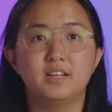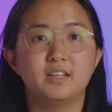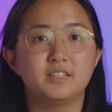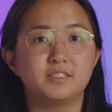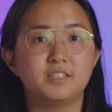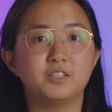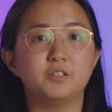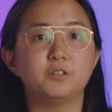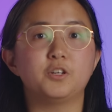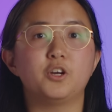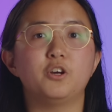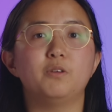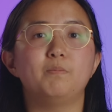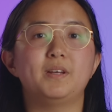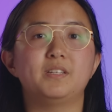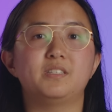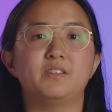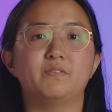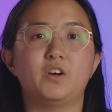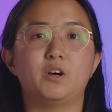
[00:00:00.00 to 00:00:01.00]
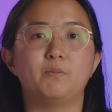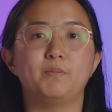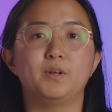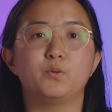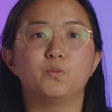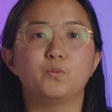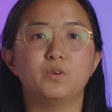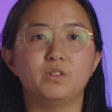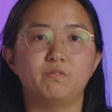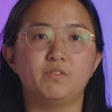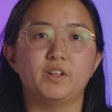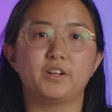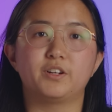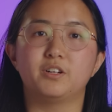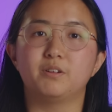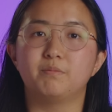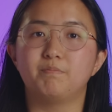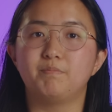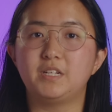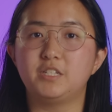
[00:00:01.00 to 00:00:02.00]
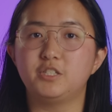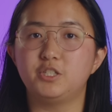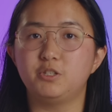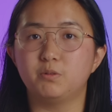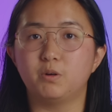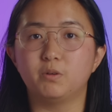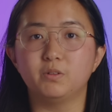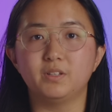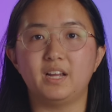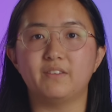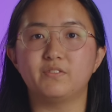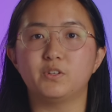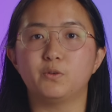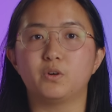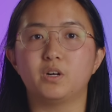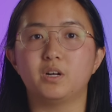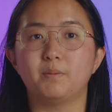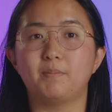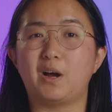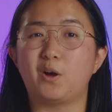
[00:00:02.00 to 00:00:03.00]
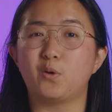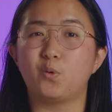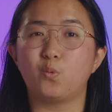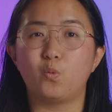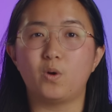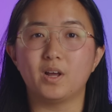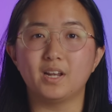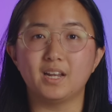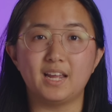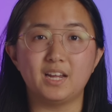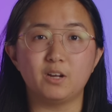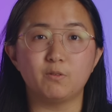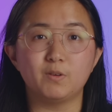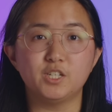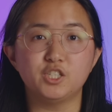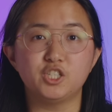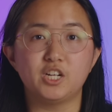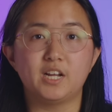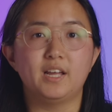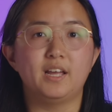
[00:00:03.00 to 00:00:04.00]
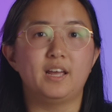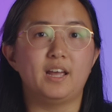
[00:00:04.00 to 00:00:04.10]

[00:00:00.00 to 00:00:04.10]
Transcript: single code based development with Flutter means you only have to worry about one language